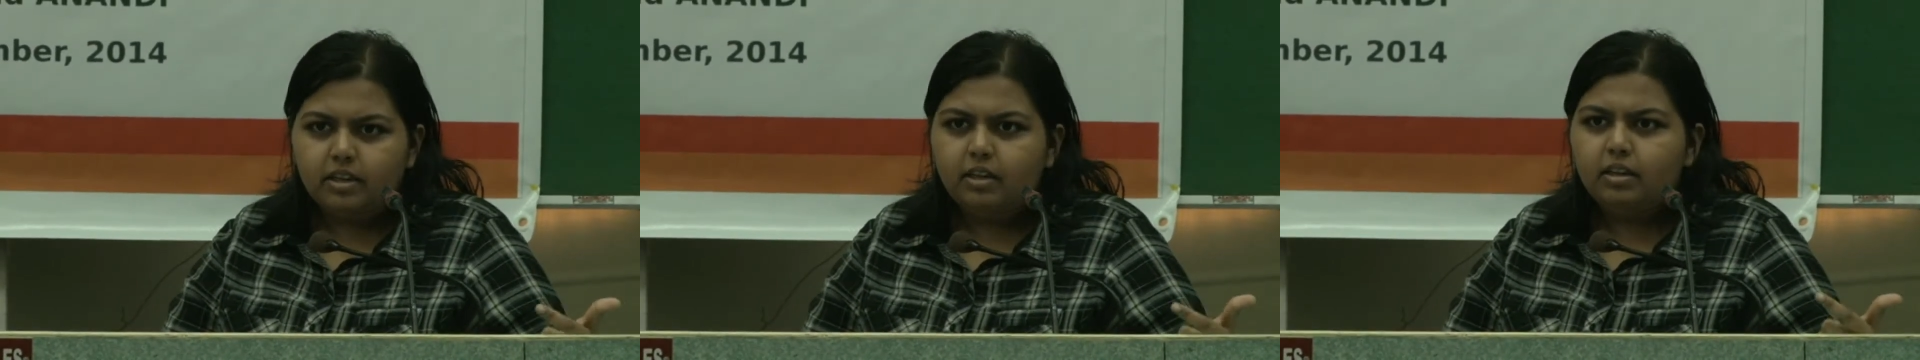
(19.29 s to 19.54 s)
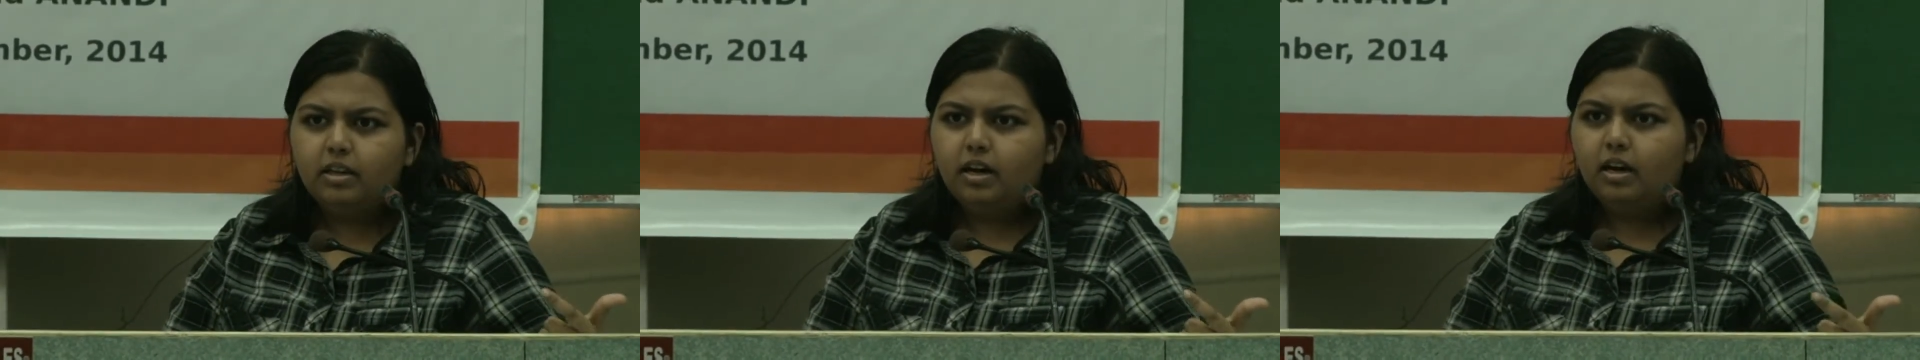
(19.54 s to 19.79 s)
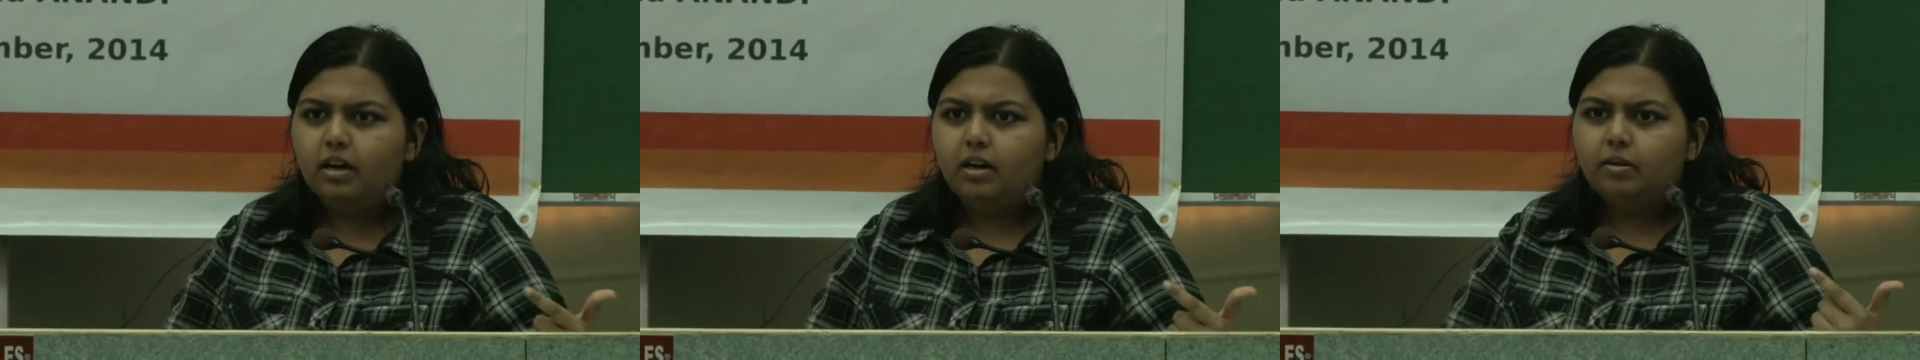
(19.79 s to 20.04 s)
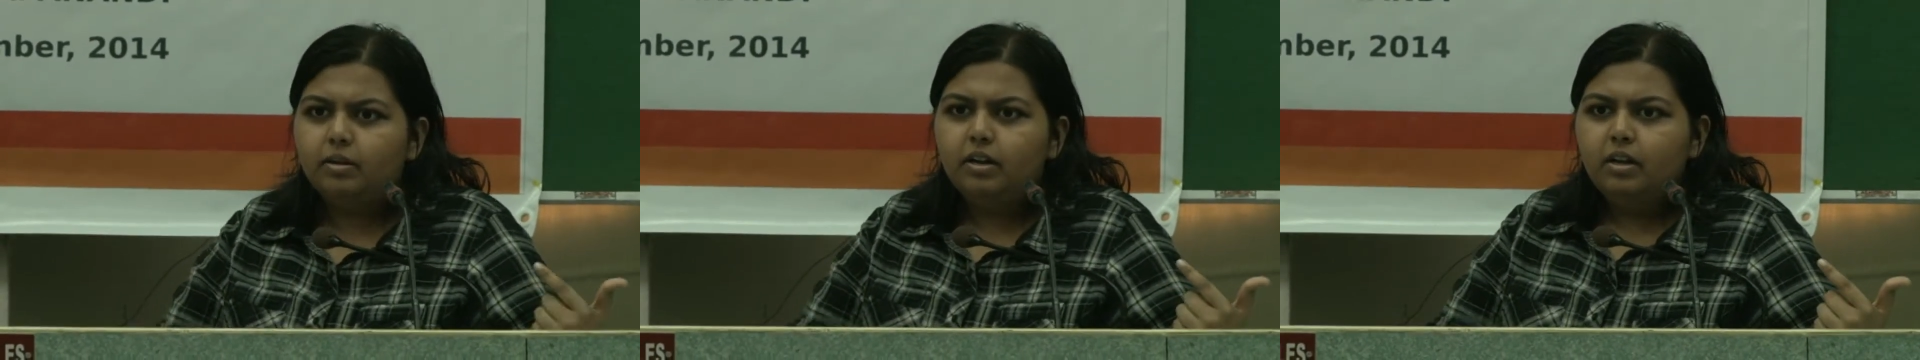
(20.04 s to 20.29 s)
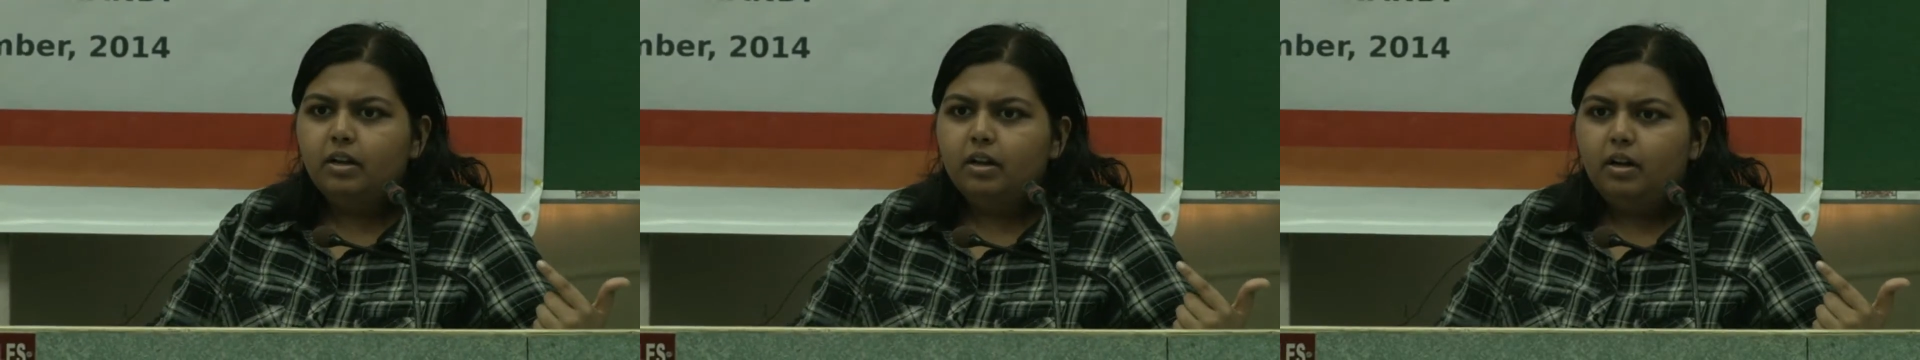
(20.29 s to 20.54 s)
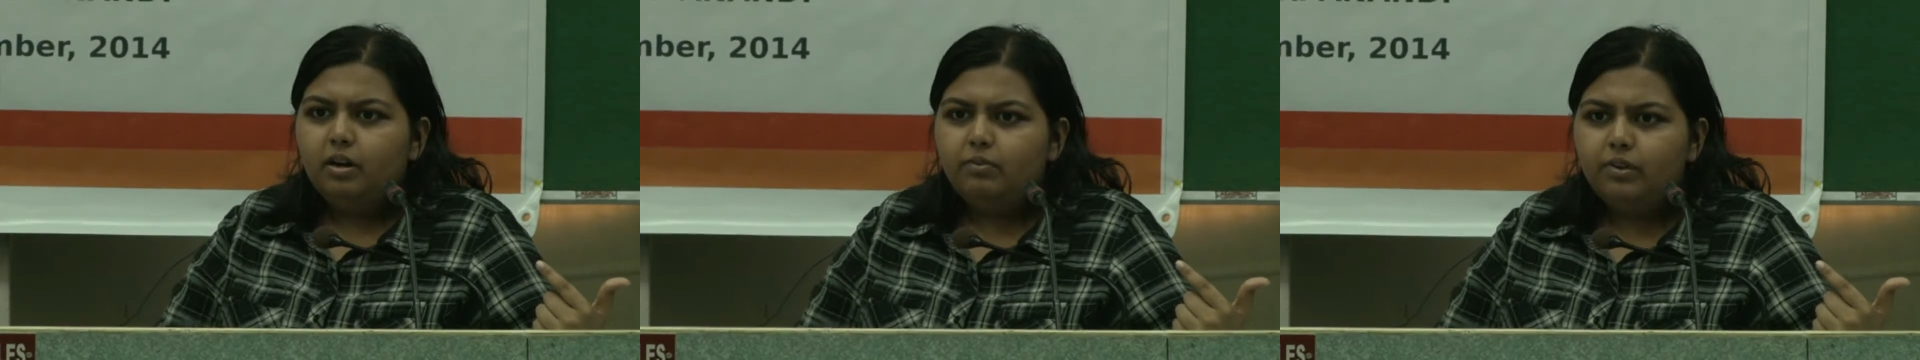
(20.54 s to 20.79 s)
And uh,
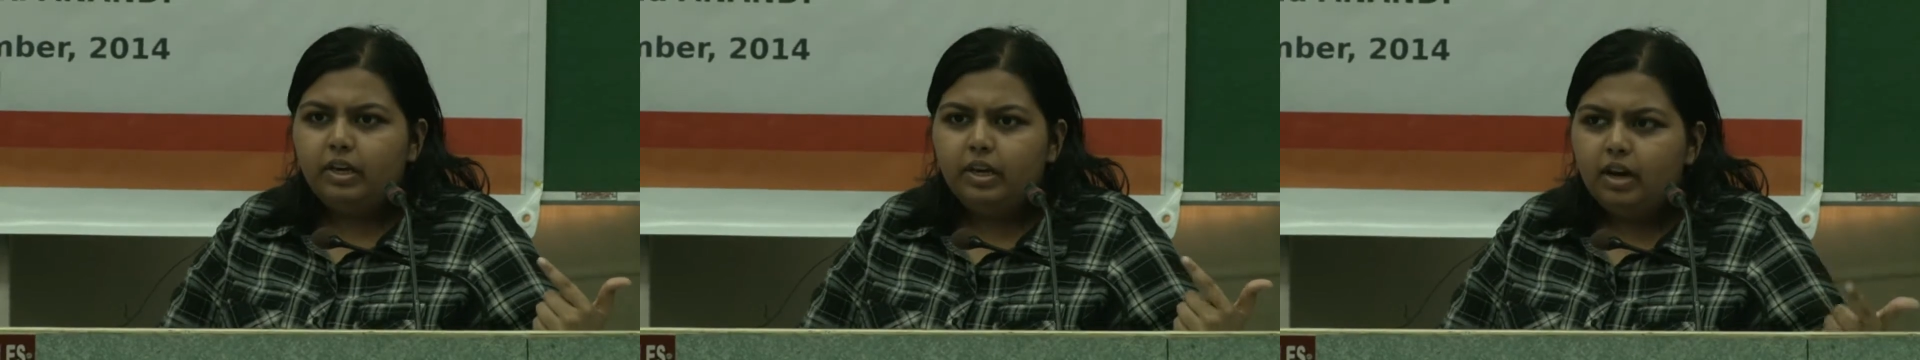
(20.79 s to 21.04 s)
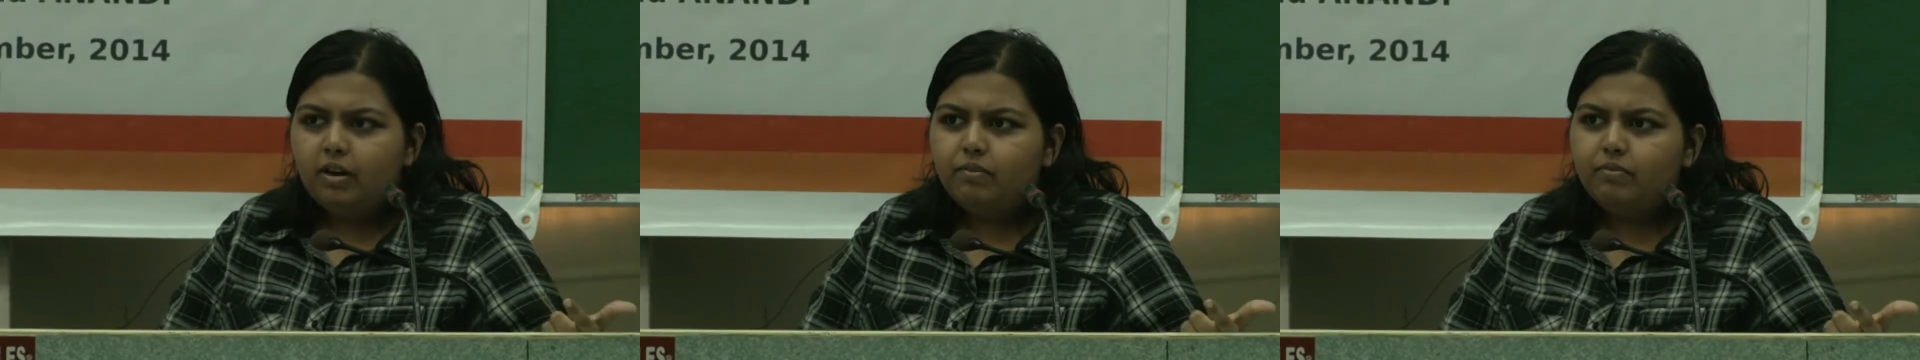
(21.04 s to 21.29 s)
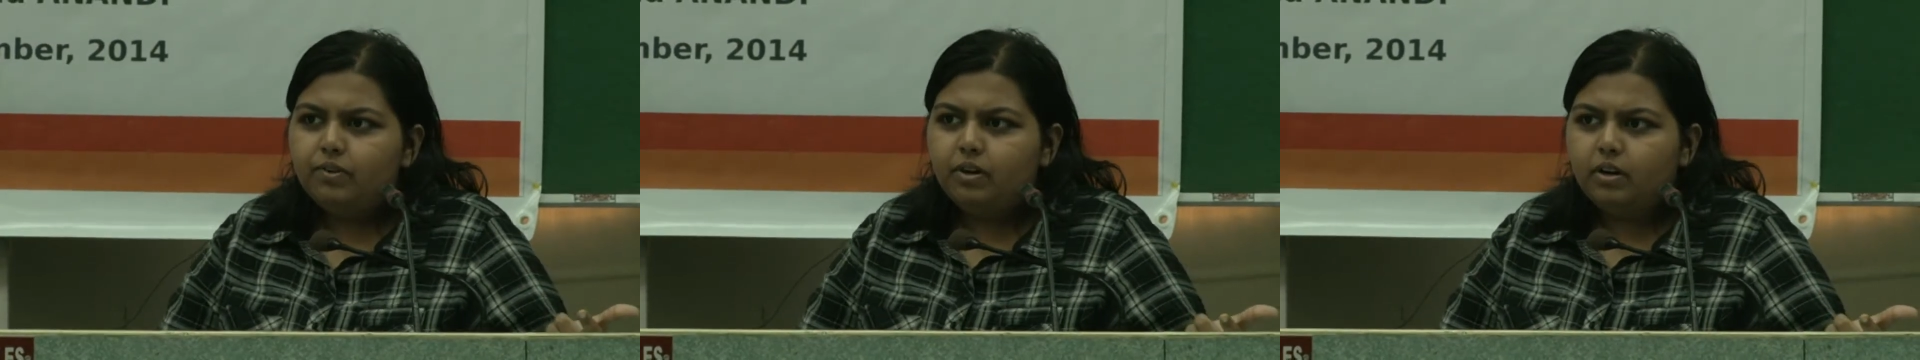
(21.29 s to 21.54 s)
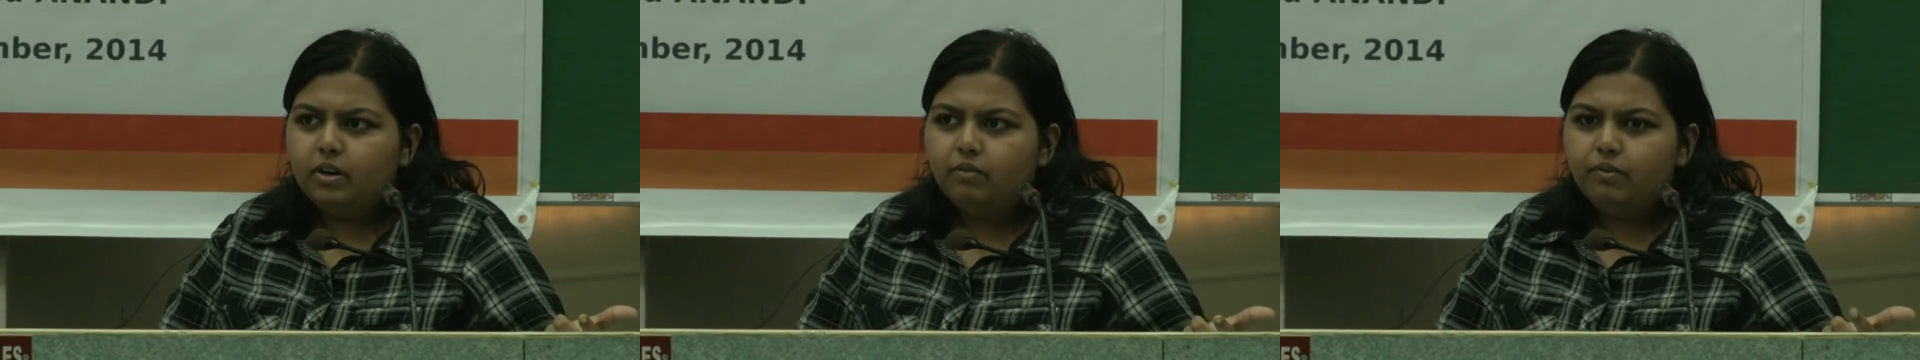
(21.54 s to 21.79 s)
we have uh,